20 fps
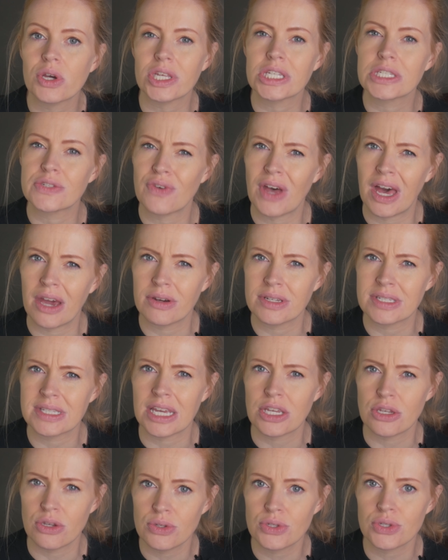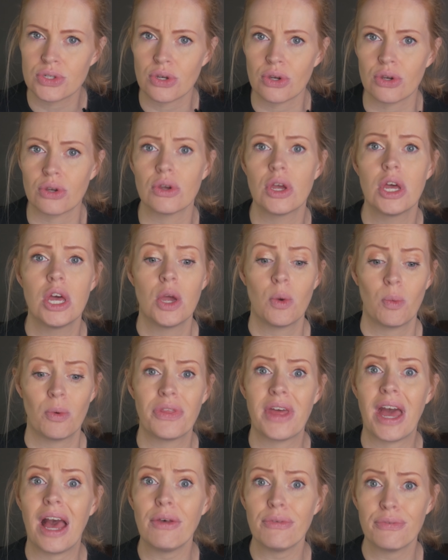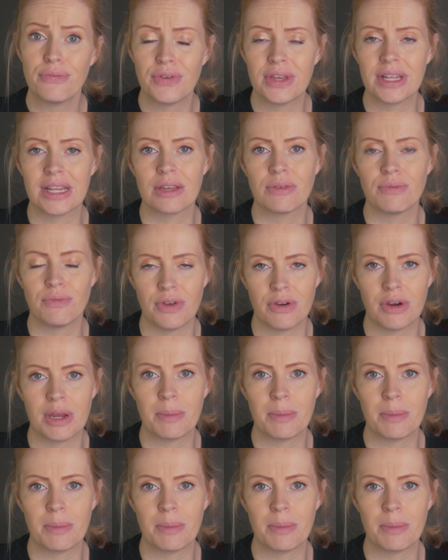as far as they used to without feeling very